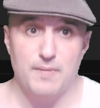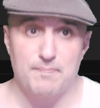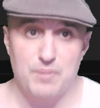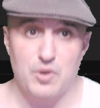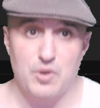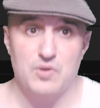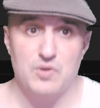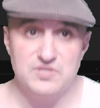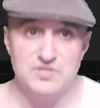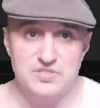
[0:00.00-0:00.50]

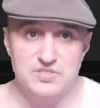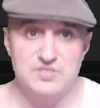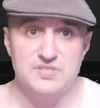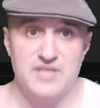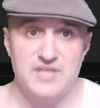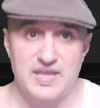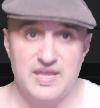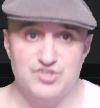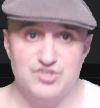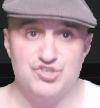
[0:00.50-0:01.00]
Burns
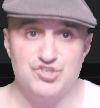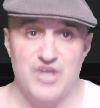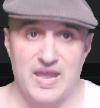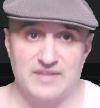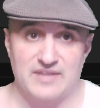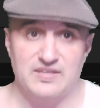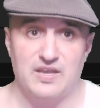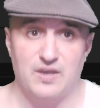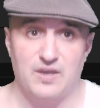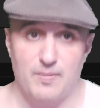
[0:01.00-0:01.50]
takes
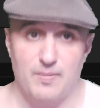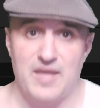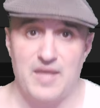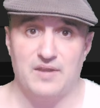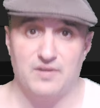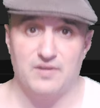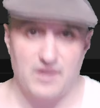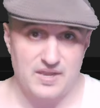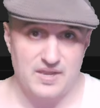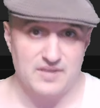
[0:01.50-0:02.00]
Jack Della
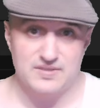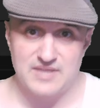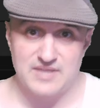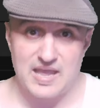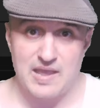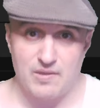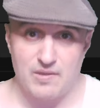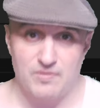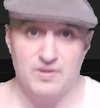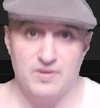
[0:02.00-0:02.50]
Maddalena
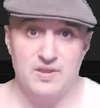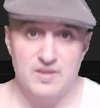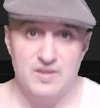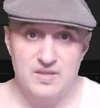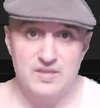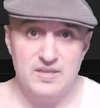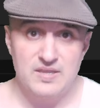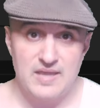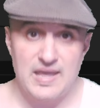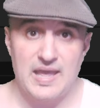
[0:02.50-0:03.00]
down
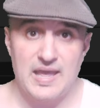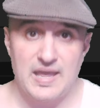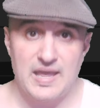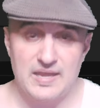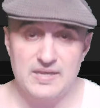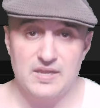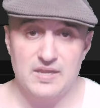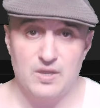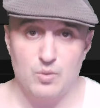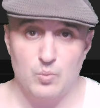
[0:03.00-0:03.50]

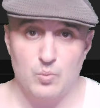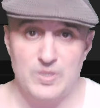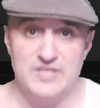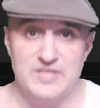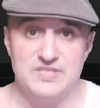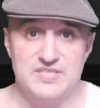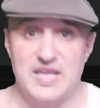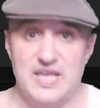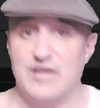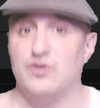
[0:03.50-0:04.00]
and uh,
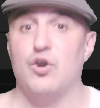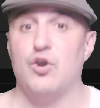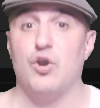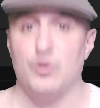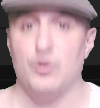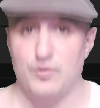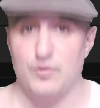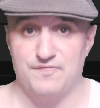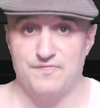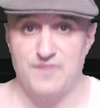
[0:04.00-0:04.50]
wins a
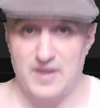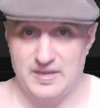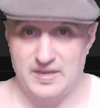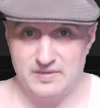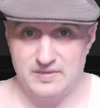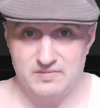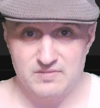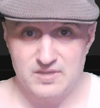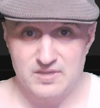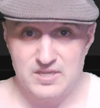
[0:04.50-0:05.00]
longer fight.
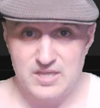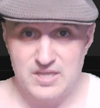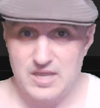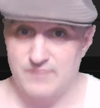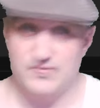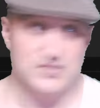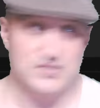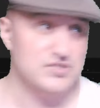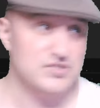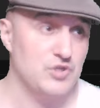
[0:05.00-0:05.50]

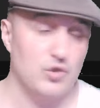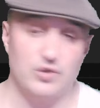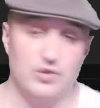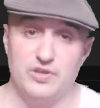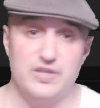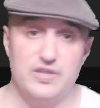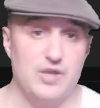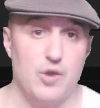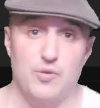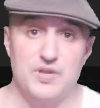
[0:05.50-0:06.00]
If it's
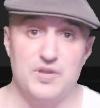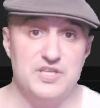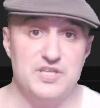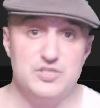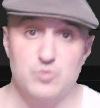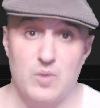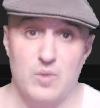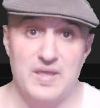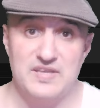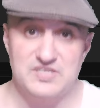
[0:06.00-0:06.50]
totally going
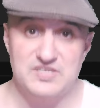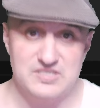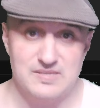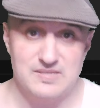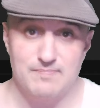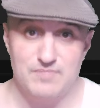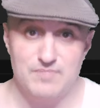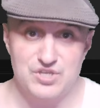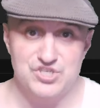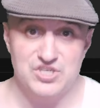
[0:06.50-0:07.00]
his way, a
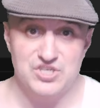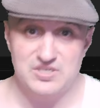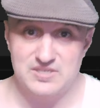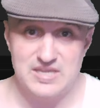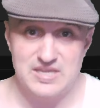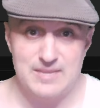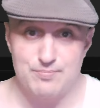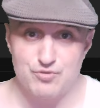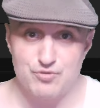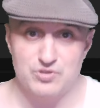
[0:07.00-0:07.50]
submission
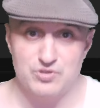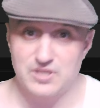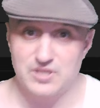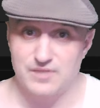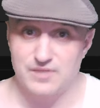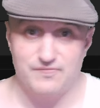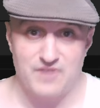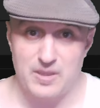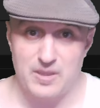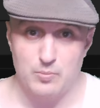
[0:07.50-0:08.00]
deeper into
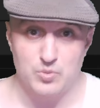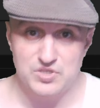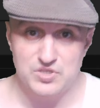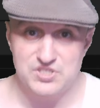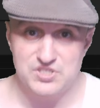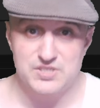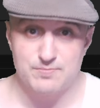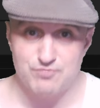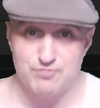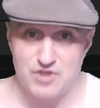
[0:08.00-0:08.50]
the fight wouldn't
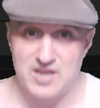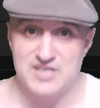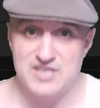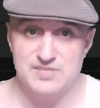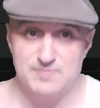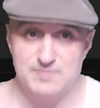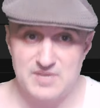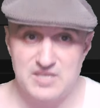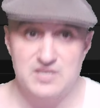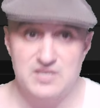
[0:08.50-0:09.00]
surprise
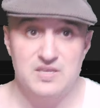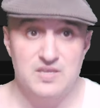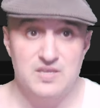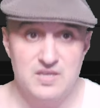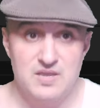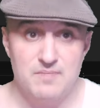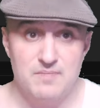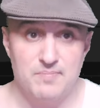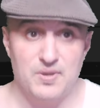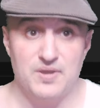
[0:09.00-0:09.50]
me,
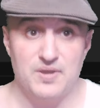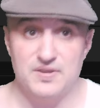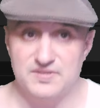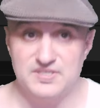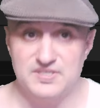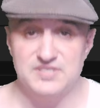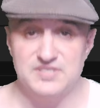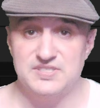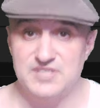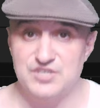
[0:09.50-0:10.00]
but a
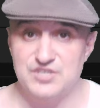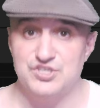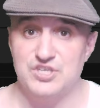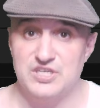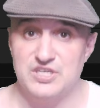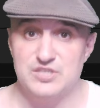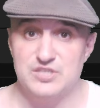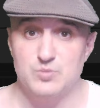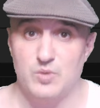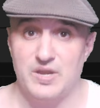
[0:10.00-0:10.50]
decision
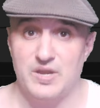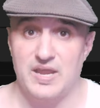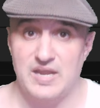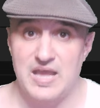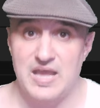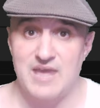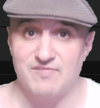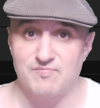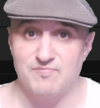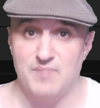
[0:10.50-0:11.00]
is what I'd
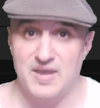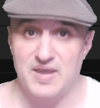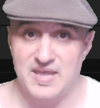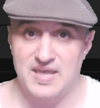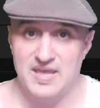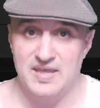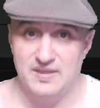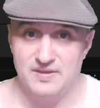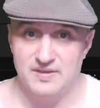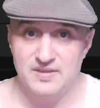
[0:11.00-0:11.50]
have in my head